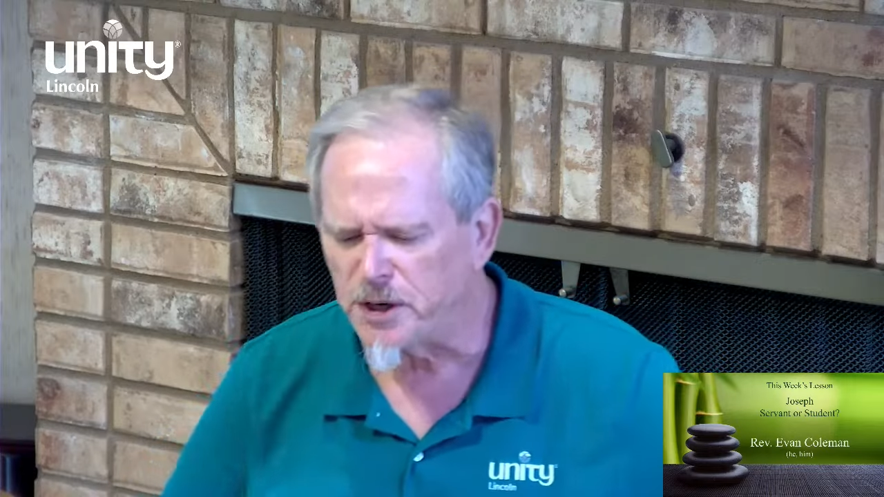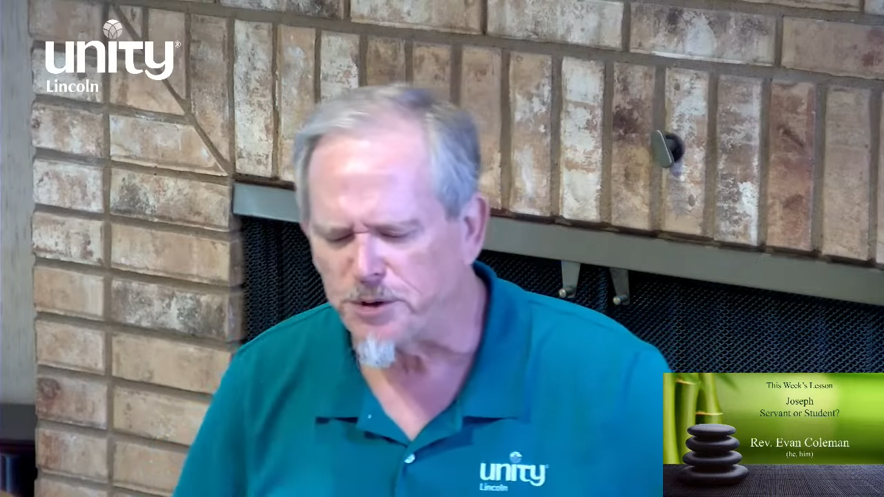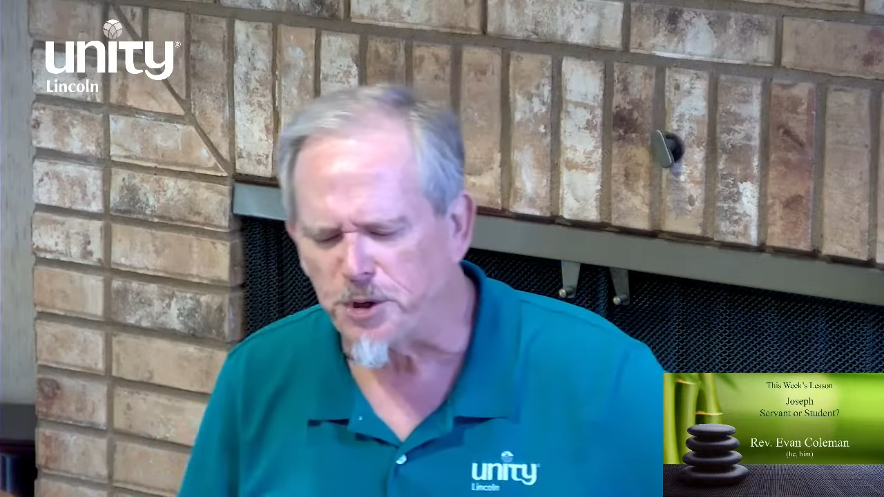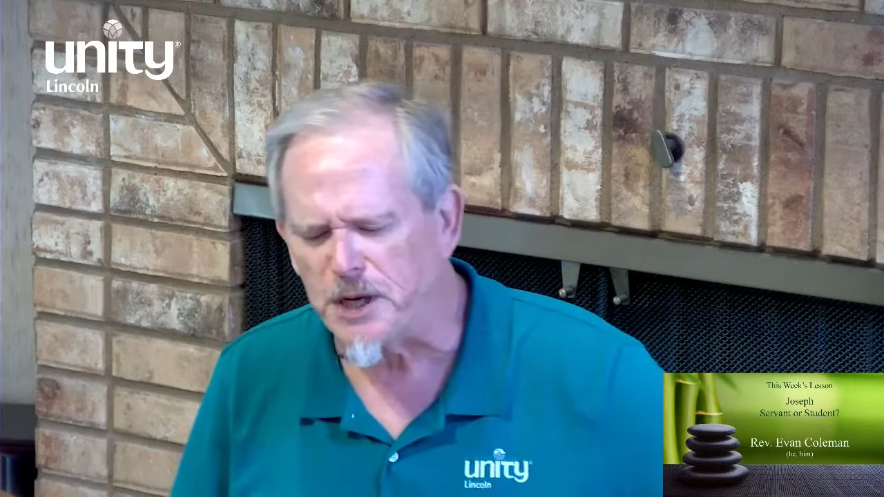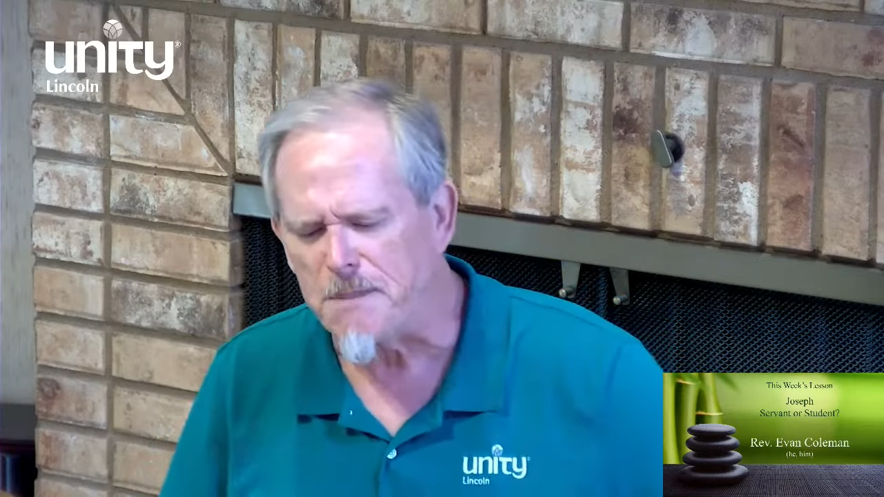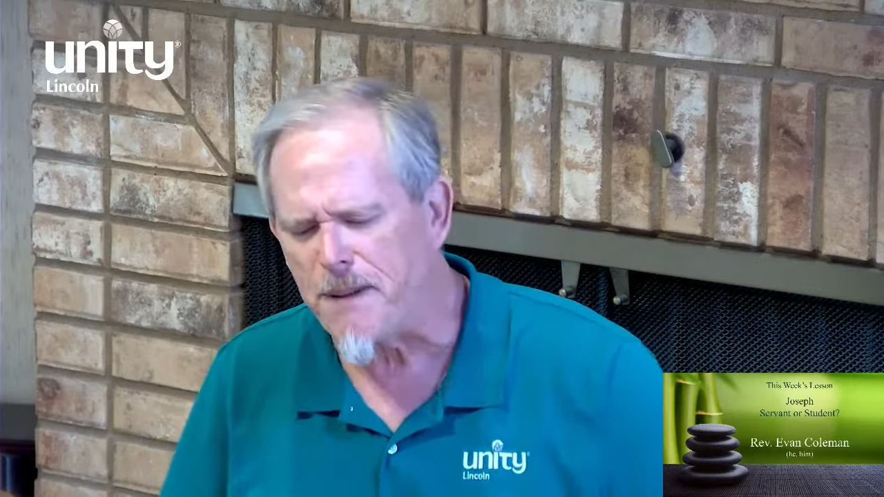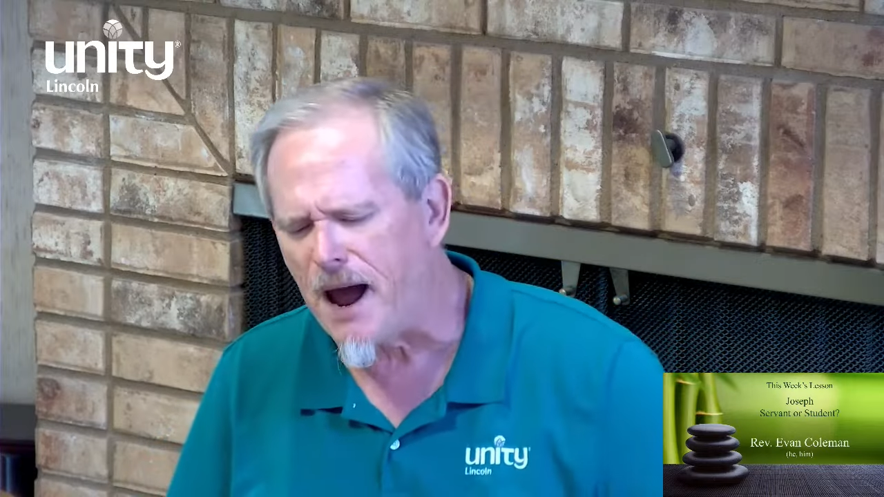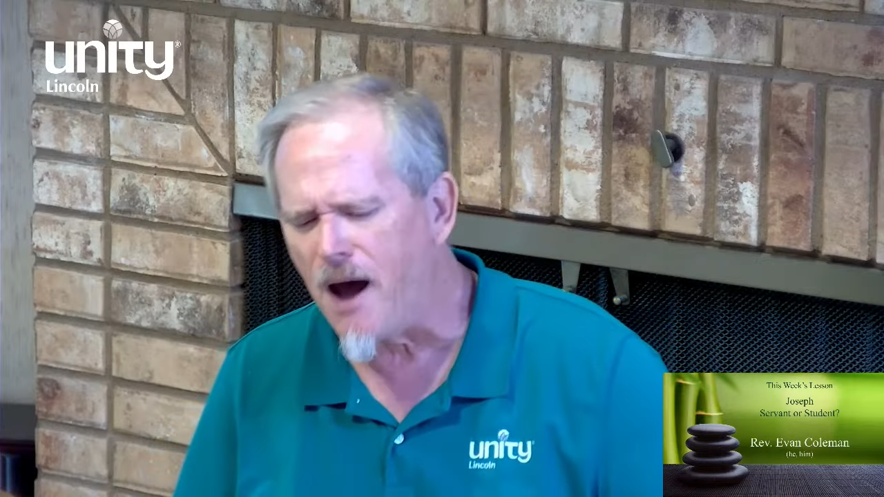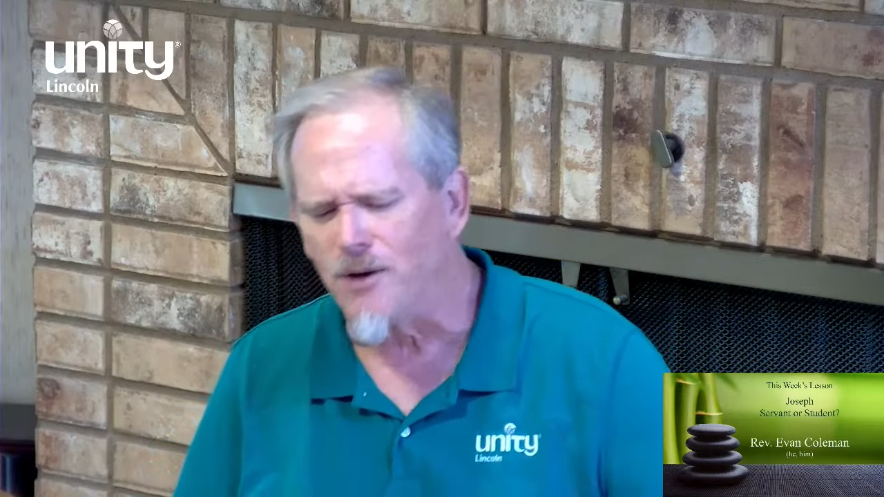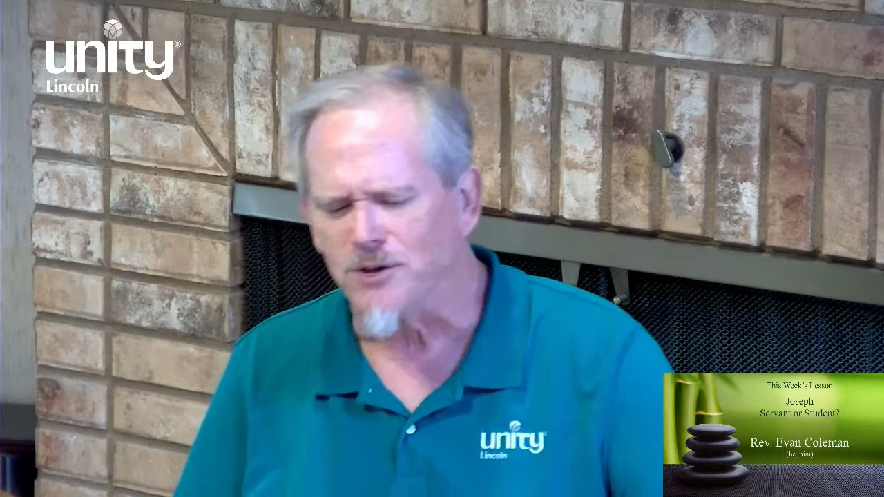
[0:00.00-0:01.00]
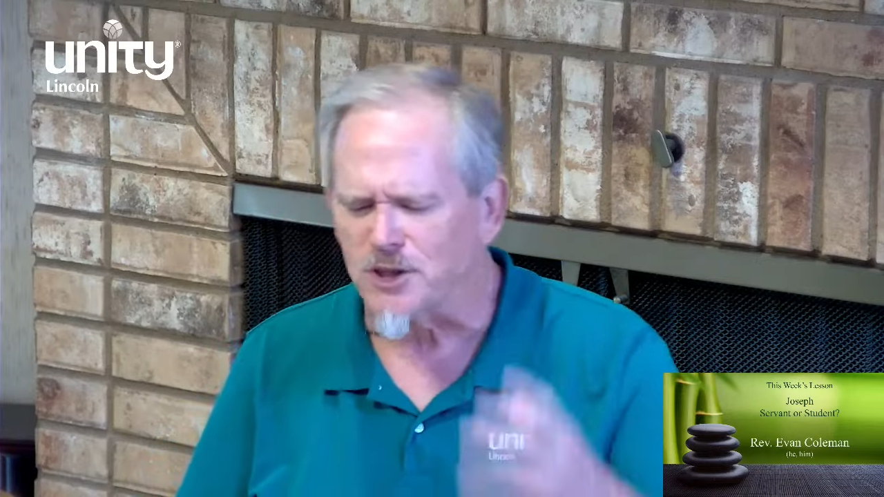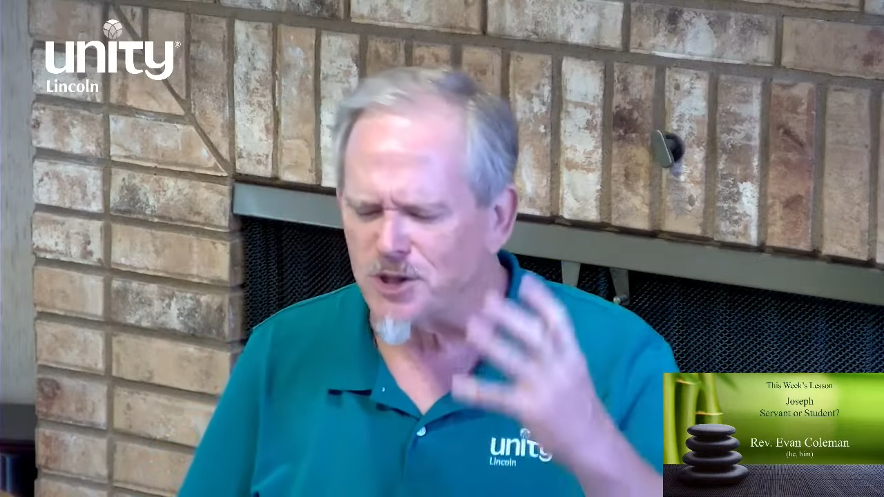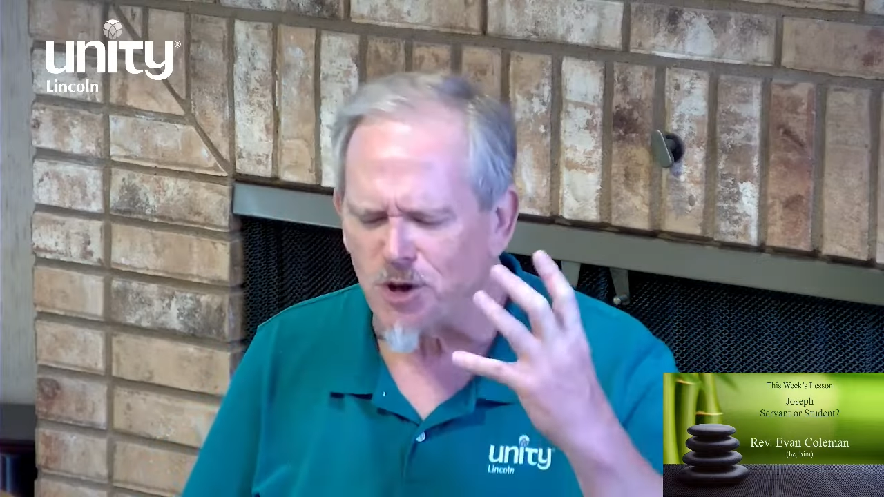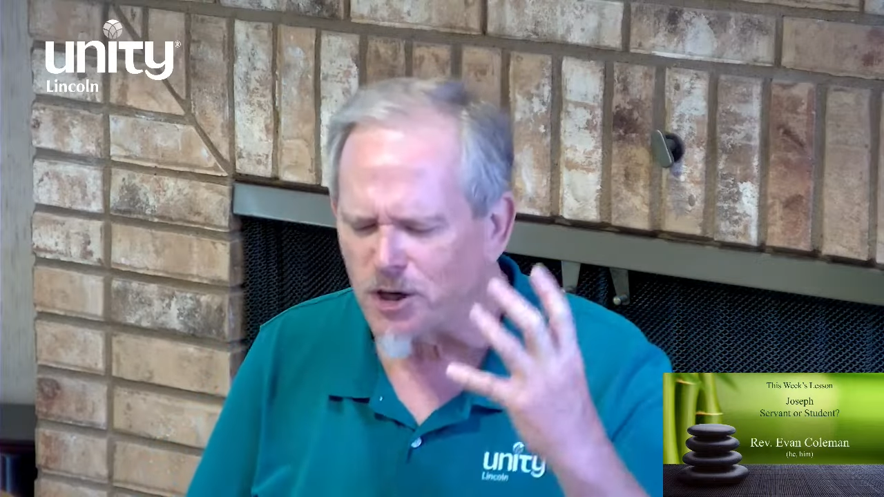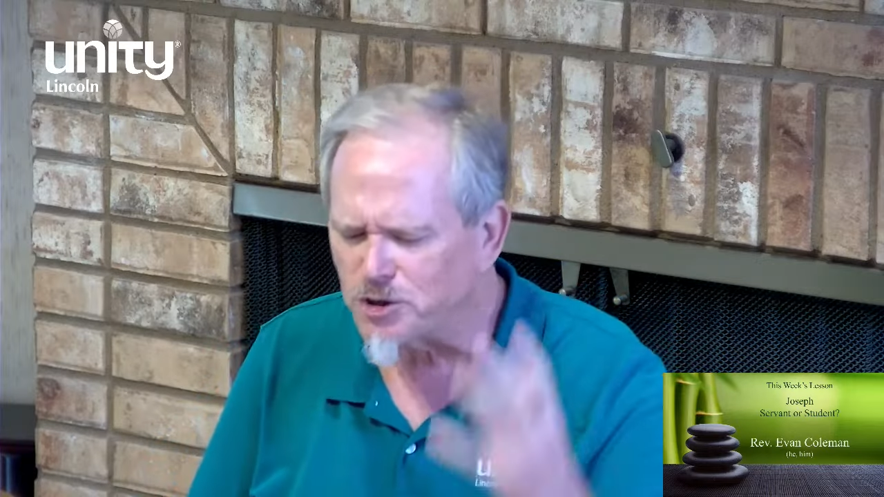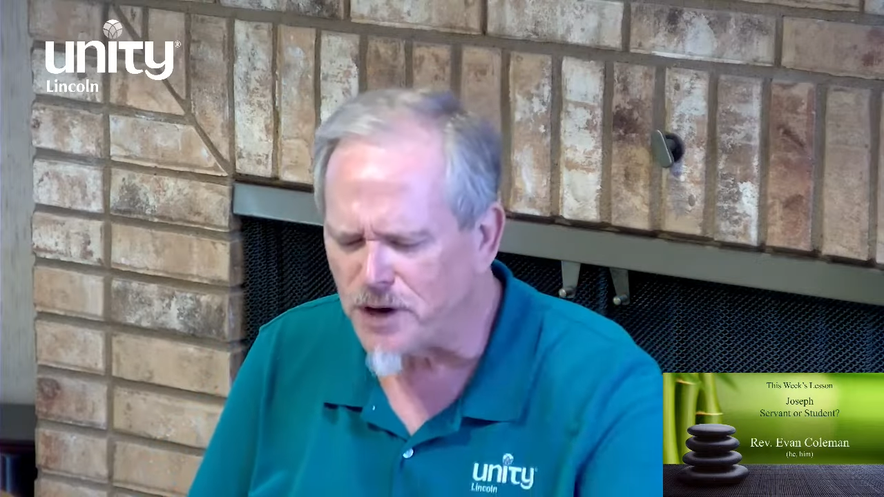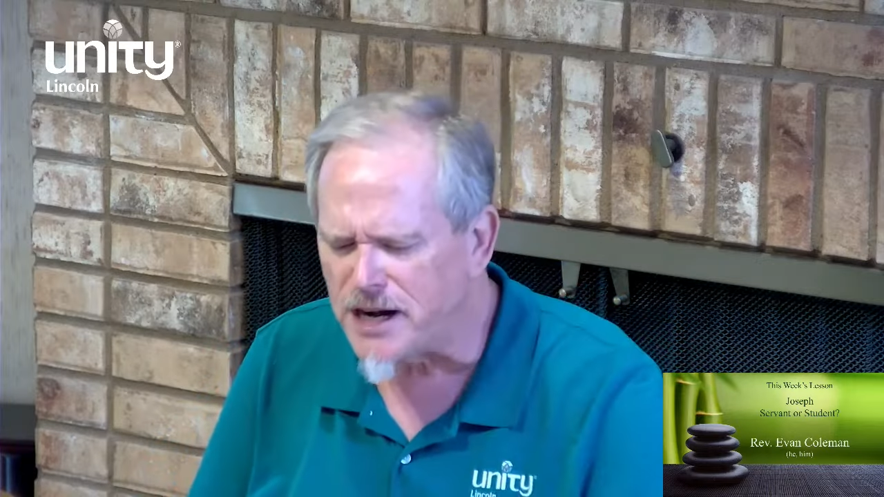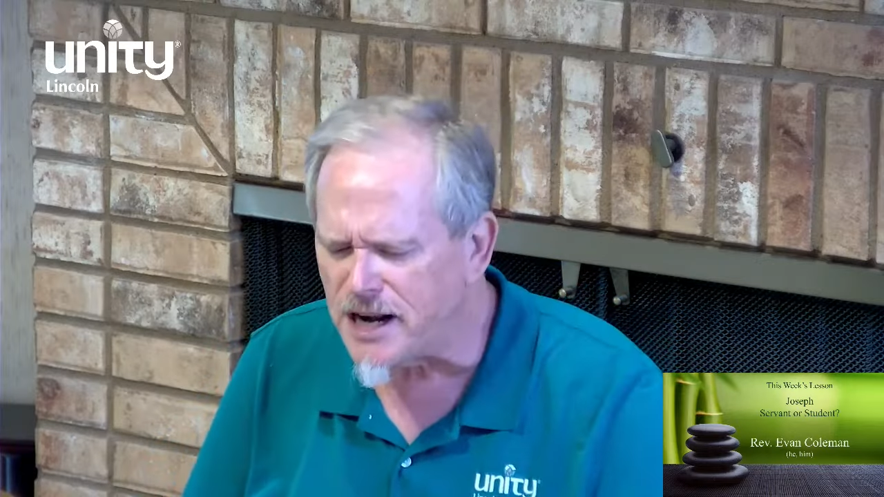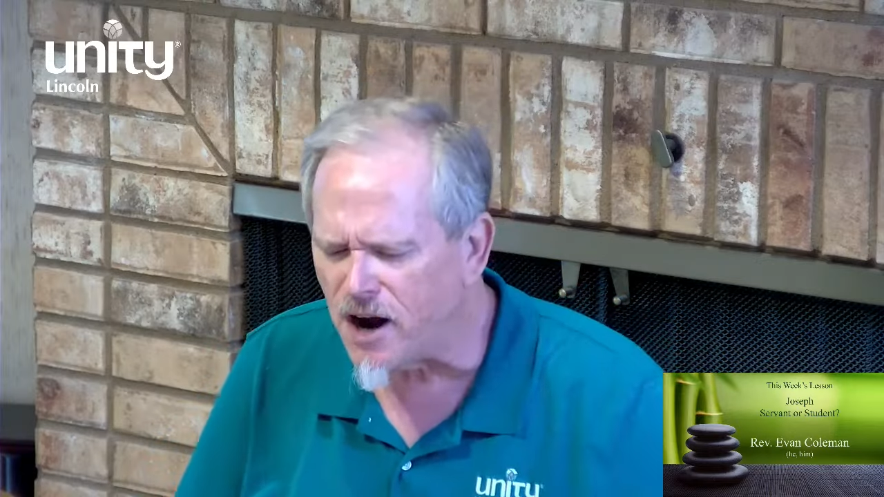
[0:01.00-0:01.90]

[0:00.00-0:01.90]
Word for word: or 30 pounds and start training